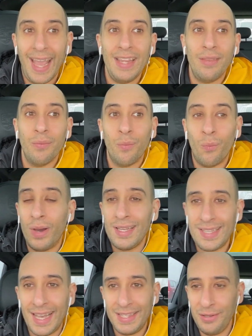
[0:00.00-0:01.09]
And what
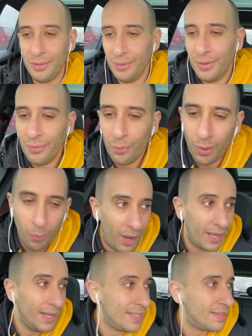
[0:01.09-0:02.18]
does that do? Well,
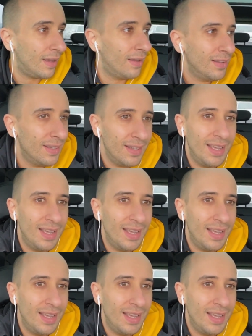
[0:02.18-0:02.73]
one, it's a,